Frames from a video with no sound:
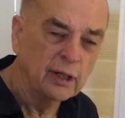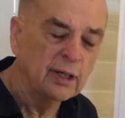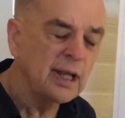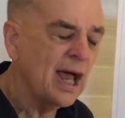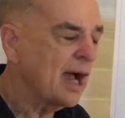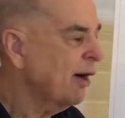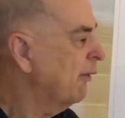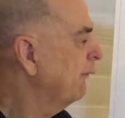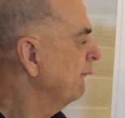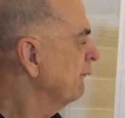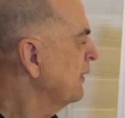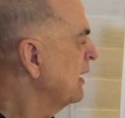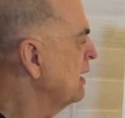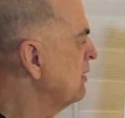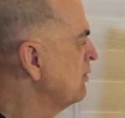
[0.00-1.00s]
Now,
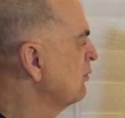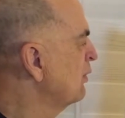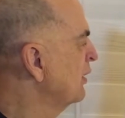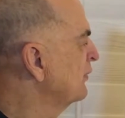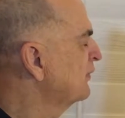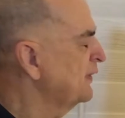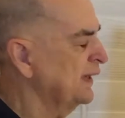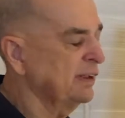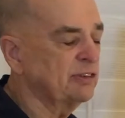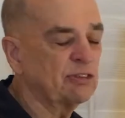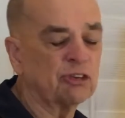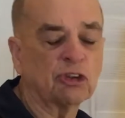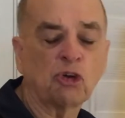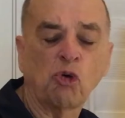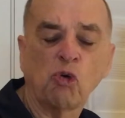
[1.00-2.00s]
everyone thinks
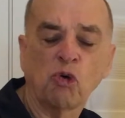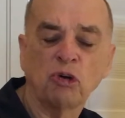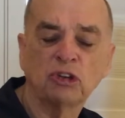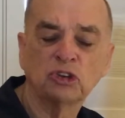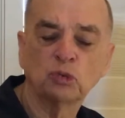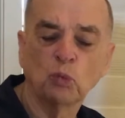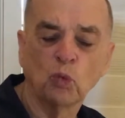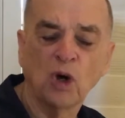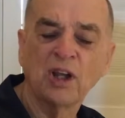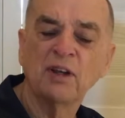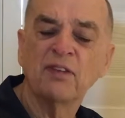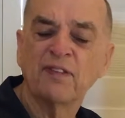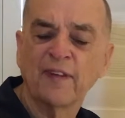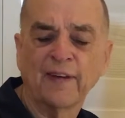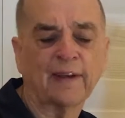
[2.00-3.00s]
of the core as
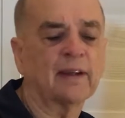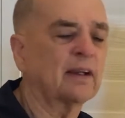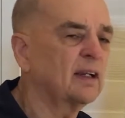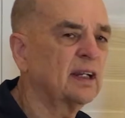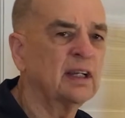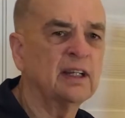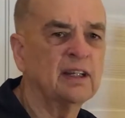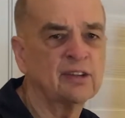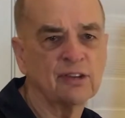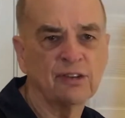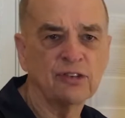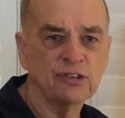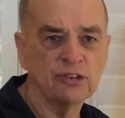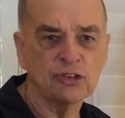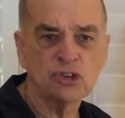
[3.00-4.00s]
one thing. It
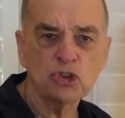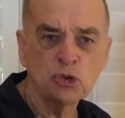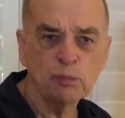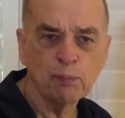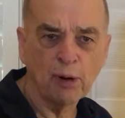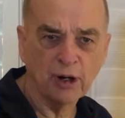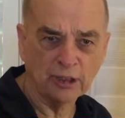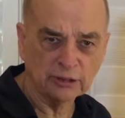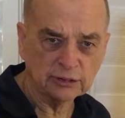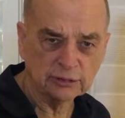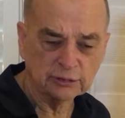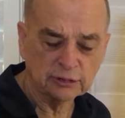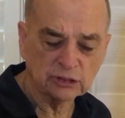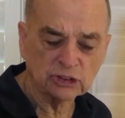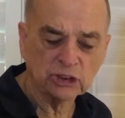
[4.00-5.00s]
isn't. There's 2
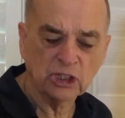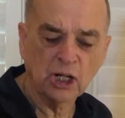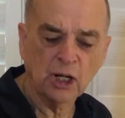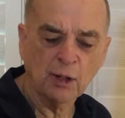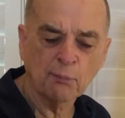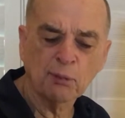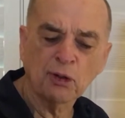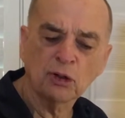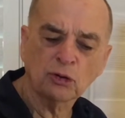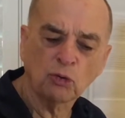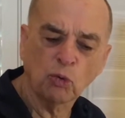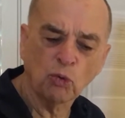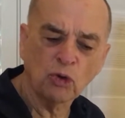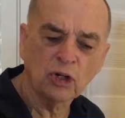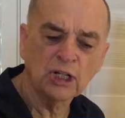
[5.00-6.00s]
parts. There's an upper
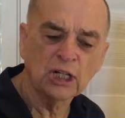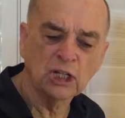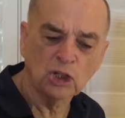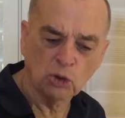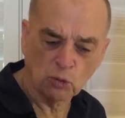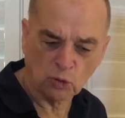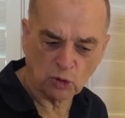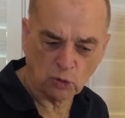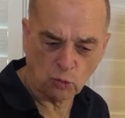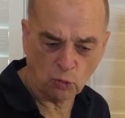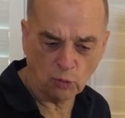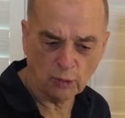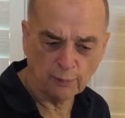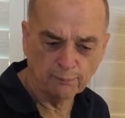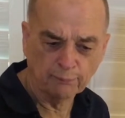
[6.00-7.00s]
core and a lower
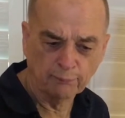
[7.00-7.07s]
core.